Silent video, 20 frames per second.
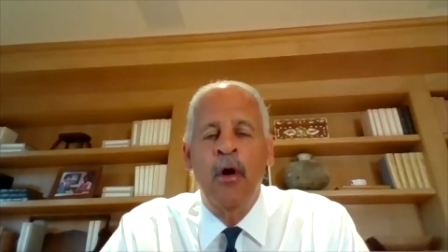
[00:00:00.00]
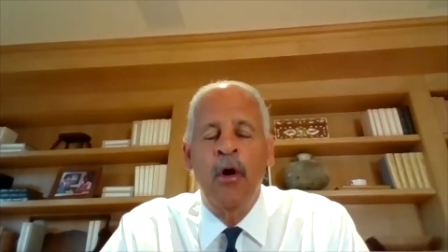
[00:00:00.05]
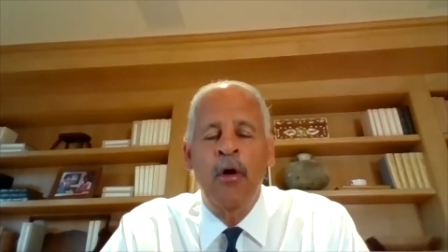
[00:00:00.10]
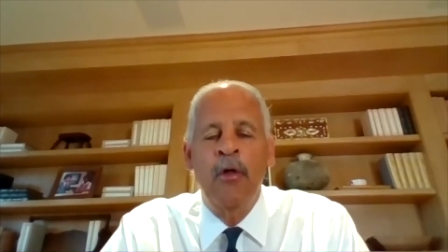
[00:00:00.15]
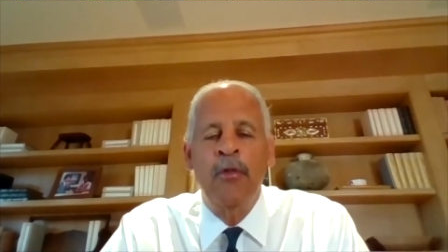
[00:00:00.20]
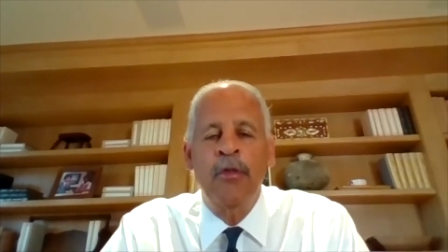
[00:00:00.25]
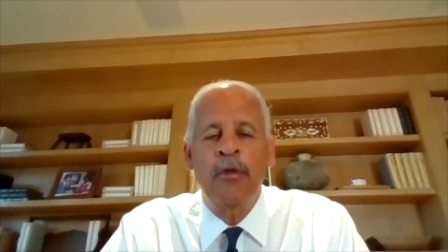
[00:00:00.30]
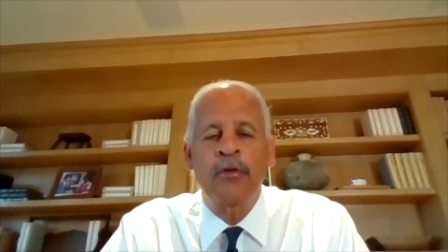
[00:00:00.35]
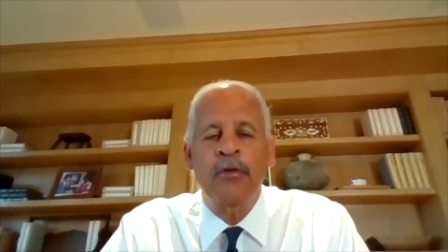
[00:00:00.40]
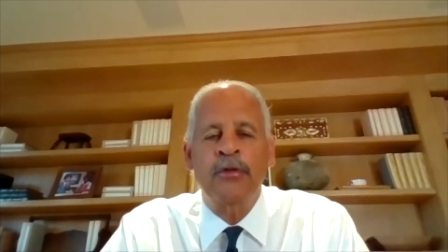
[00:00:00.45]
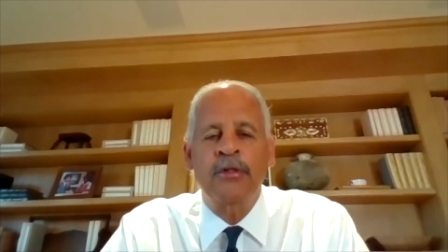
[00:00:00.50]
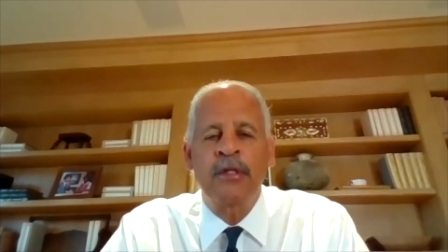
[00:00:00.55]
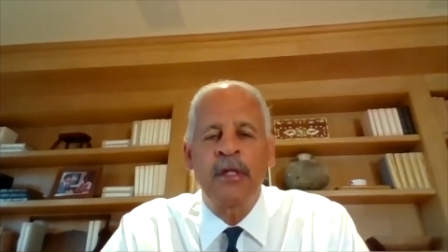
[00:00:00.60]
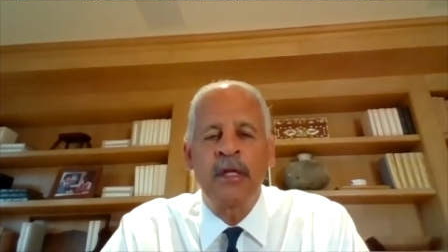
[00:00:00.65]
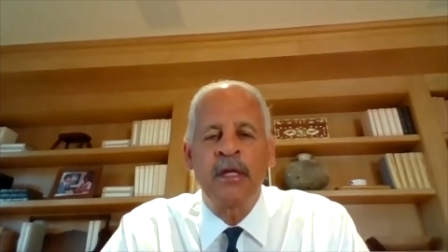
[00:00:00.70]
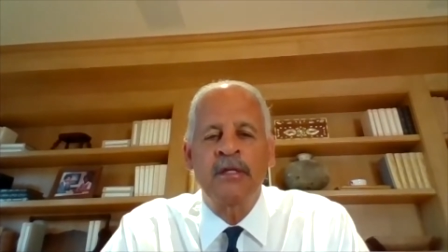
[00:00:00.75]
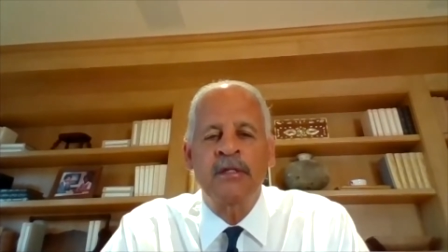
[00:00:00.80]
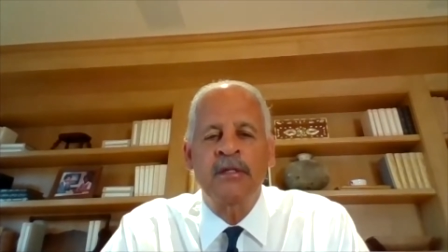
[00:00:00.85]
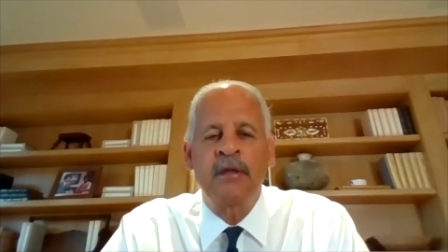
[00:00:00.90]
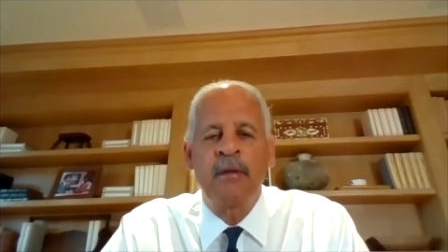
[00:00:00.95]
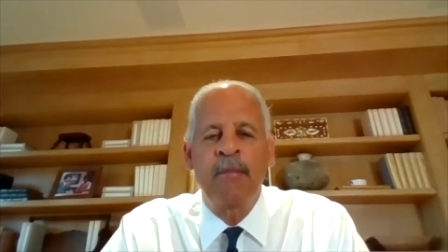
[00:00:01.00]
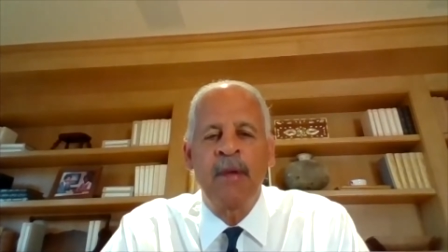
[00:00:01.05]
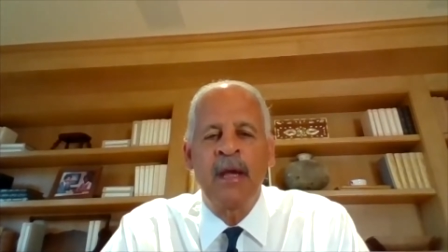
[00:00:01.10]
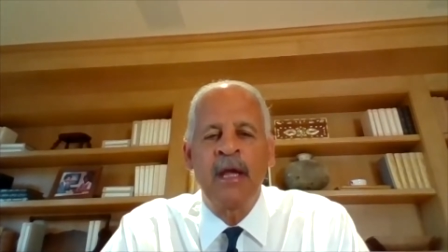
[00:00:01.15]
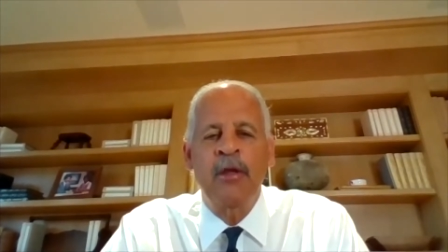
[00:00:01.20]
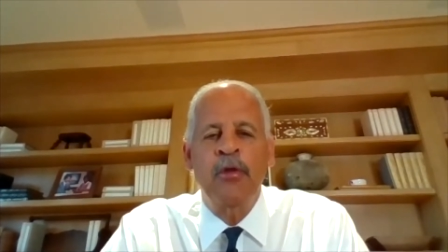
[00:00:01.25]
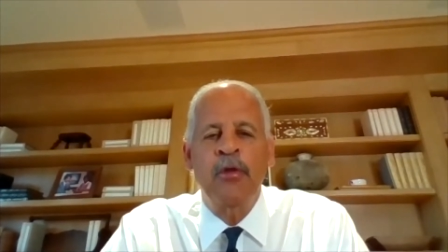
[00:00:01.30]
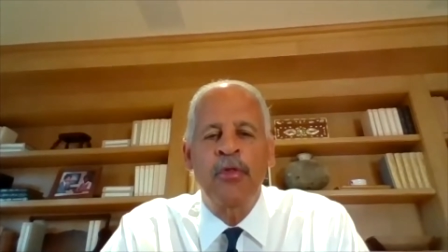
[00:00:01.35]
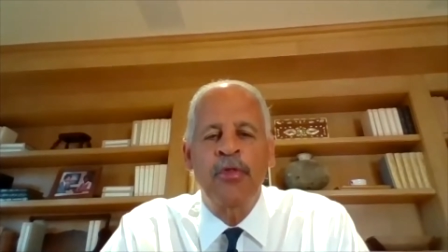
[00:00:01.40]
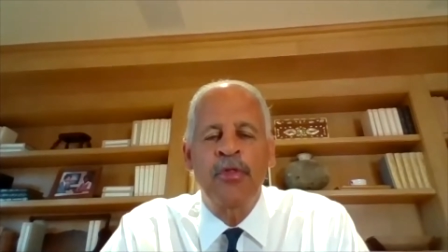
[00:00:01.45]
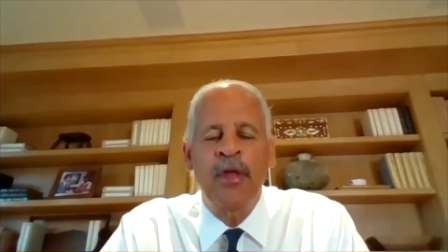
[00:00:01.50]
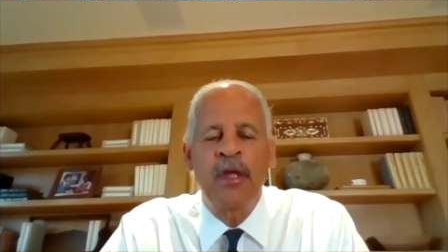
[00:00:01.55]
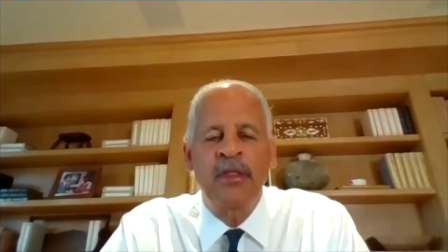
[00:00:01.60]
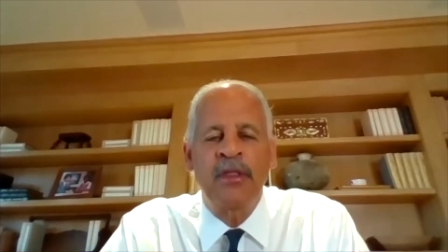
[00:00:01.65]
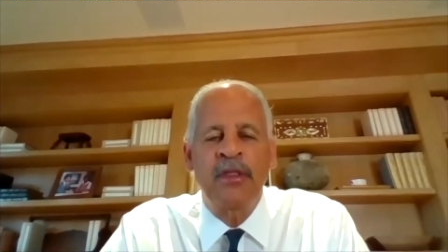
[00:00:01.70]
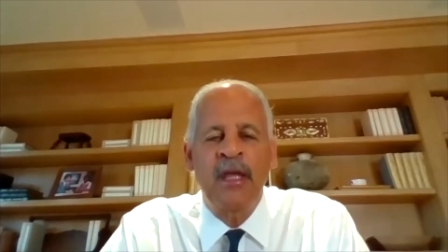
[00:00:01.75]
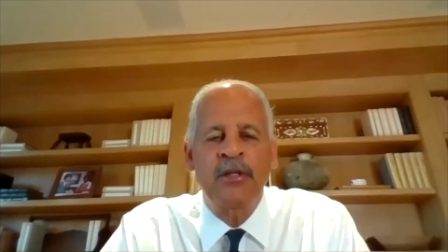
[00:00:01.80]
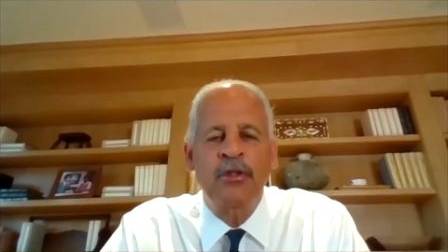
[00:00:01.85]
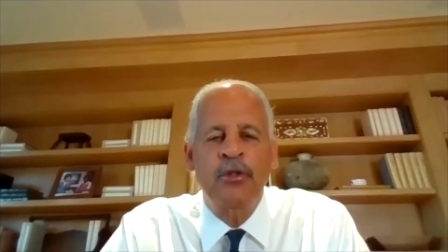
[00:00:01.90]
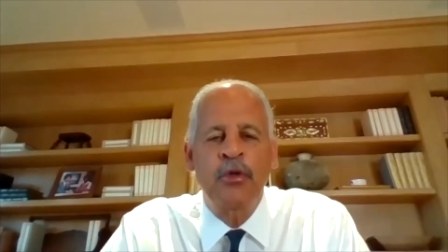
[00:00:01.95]
all those things that make you
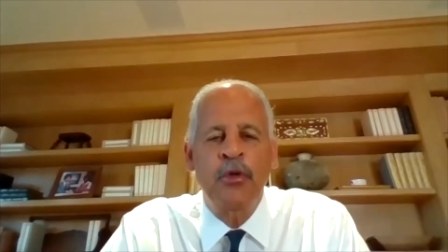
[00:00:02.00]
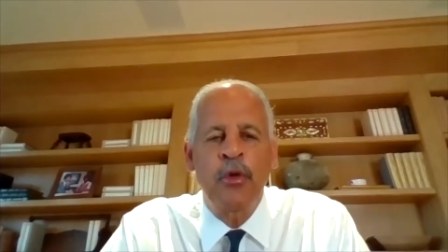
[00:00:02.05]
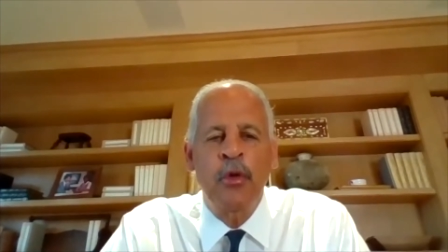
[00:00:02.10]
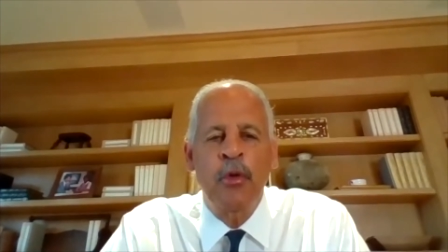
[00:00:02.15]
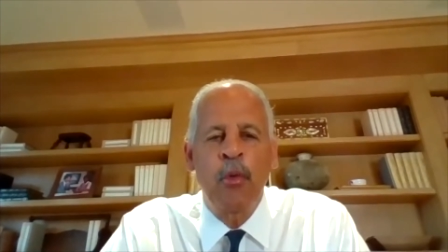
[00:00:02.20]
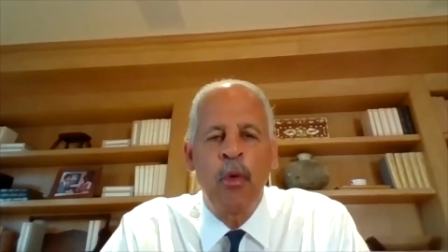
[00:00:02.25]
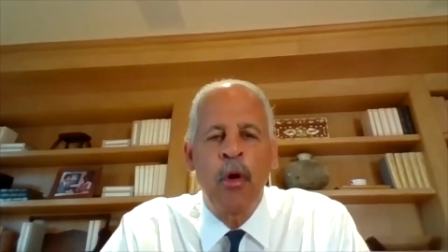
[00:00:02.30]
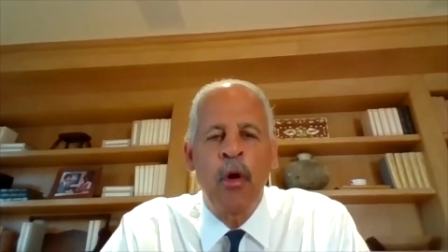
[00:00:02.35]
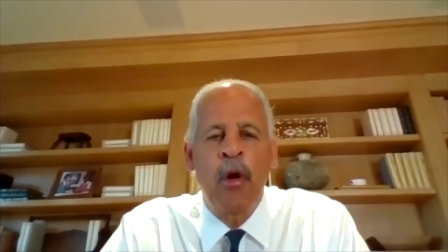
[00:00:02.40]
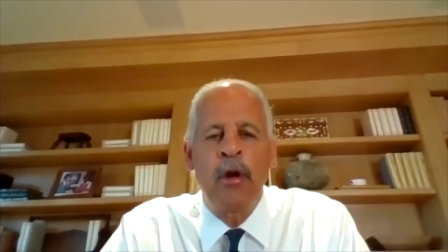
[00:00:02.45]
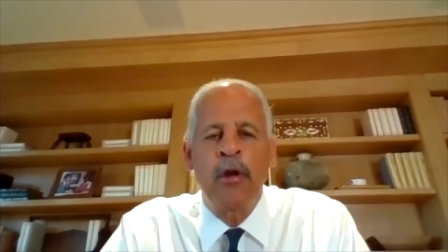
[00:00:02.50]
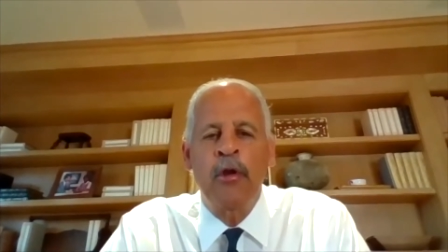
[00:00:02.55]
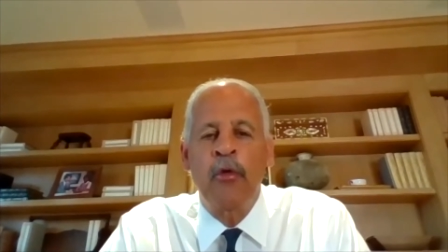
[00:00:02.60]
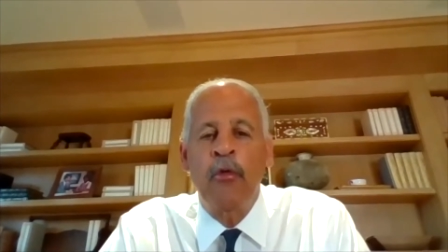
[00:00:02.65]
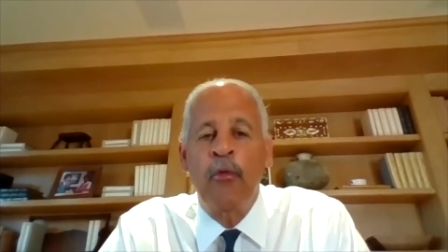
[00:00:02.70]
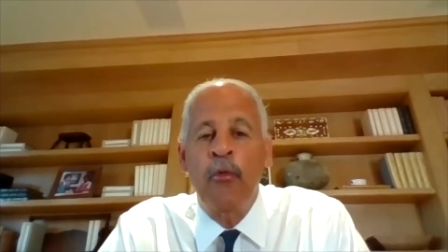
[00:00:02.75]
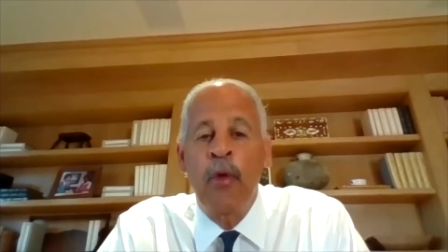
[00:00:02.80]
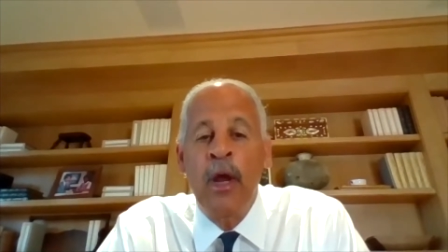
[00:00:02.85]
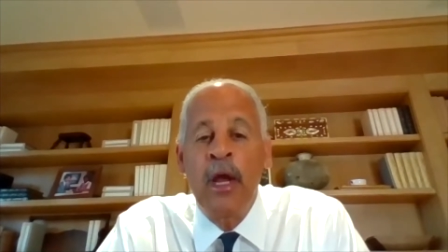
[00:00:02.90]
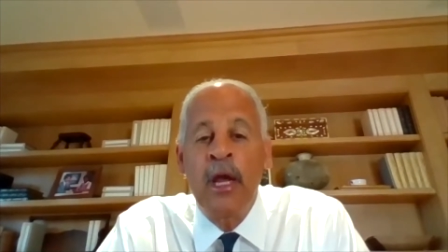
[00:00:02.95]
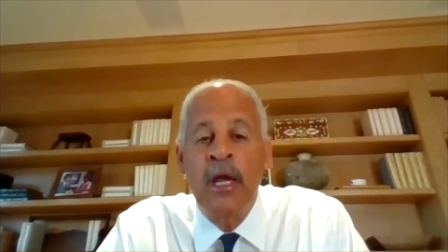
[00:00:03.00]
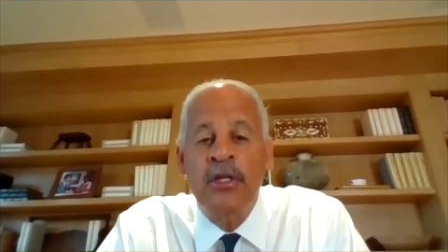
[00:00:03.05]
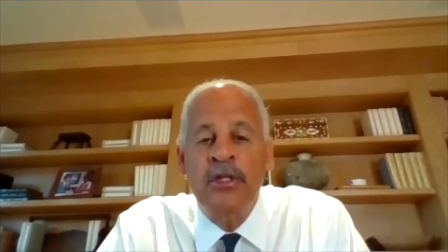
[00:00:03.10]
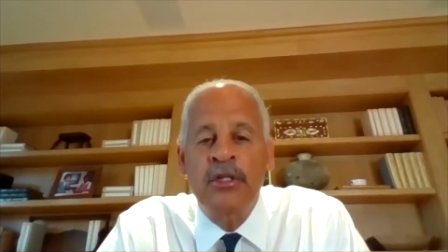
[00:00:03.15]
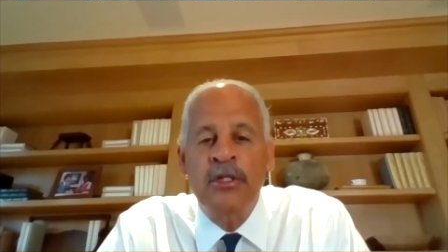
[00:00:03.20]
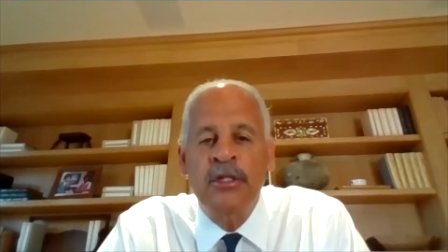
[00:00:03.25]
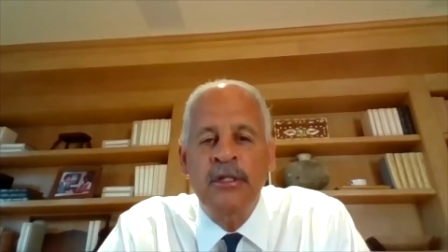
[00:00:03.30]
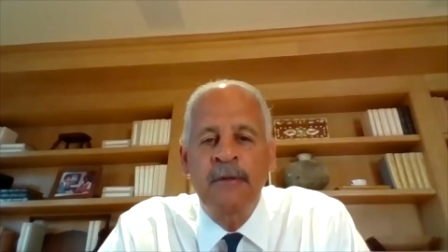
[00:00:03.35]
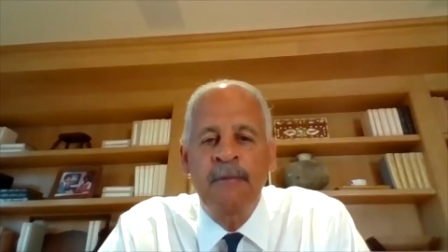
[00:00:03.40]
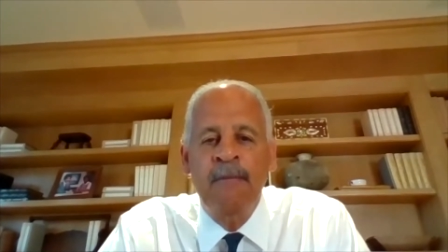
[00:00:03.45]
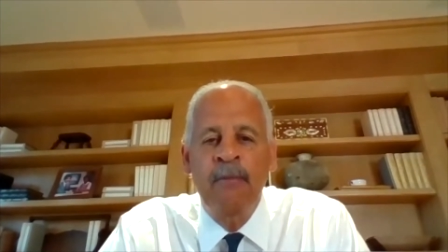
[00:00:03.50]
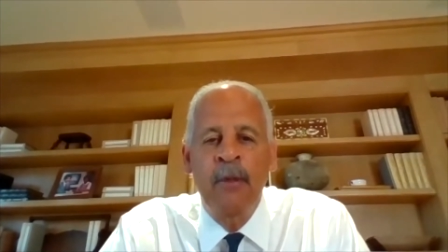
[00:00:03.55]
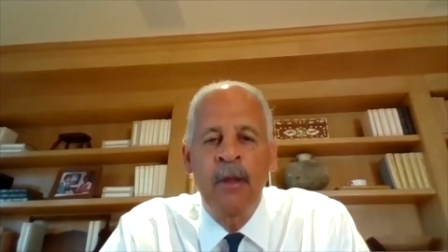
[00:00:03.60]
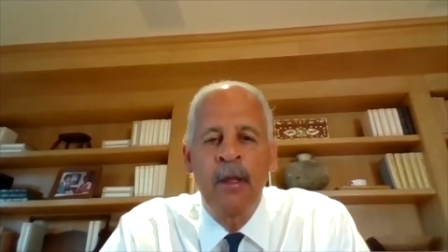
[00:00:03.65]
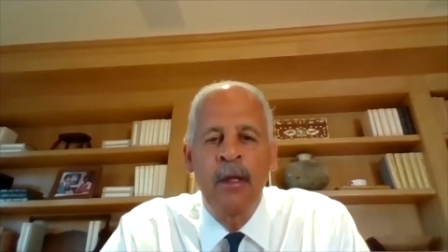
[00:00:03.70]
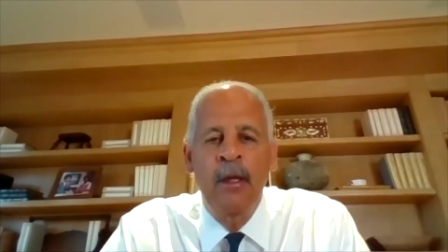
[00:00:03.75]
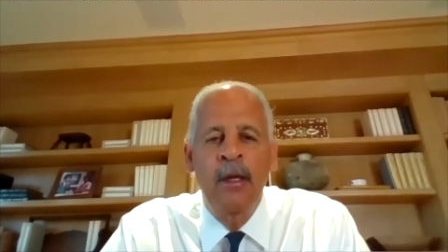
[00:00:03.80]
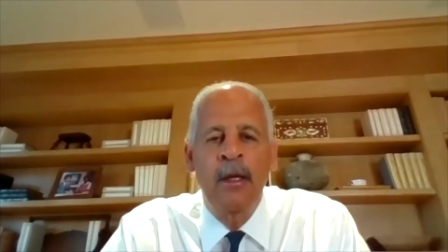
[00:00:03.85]
think that's who you are, your race,